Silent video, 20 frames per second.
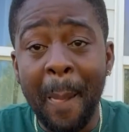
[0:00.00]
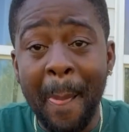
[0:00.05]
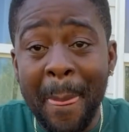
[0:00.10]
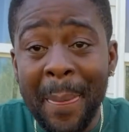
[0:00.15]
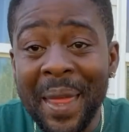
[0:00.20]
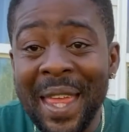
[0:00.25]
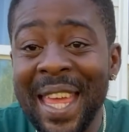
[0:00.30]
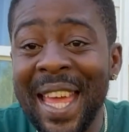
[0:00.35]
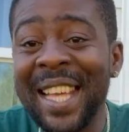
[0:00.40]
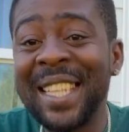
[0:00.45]

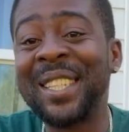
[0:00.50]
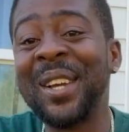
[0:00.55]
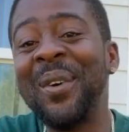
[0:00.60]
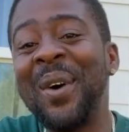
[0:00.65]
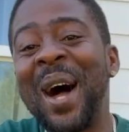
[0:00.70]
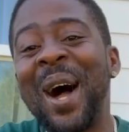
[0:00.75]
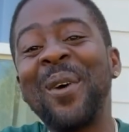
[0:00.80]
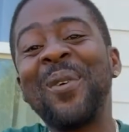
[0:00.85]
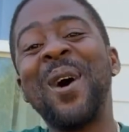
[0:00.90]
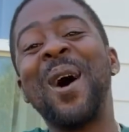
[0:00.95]
yes, so
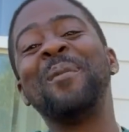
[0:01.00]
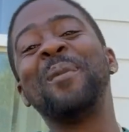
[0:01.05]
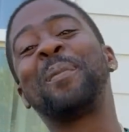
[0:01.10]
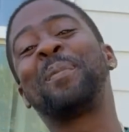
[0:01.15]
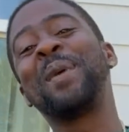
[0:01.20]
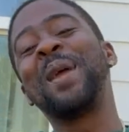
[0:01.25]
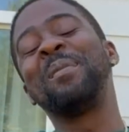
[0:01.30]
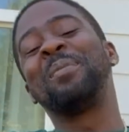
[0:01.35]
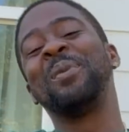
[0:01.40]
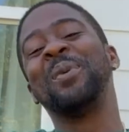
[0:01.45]
I go on my
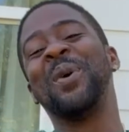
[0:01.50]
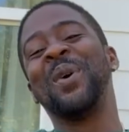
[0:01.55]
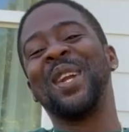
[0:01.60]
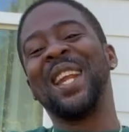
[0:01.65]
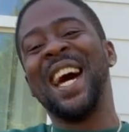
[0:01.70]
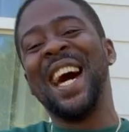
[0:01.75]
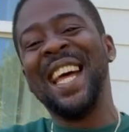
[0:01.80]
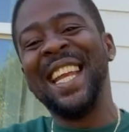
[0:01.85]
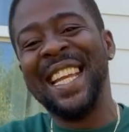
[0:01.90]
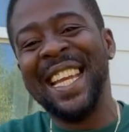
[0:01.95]
people what
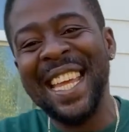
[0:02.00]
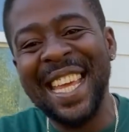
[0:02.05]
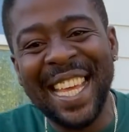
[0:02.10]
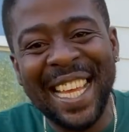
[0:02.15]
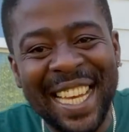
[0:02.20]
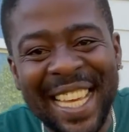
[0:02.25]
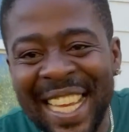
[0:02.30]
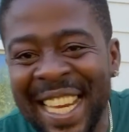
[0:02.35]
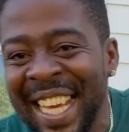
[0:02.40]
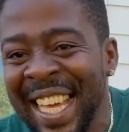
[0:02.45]
I
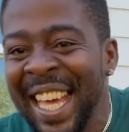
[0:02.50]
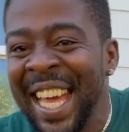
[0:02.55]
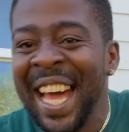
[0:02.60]
dealing.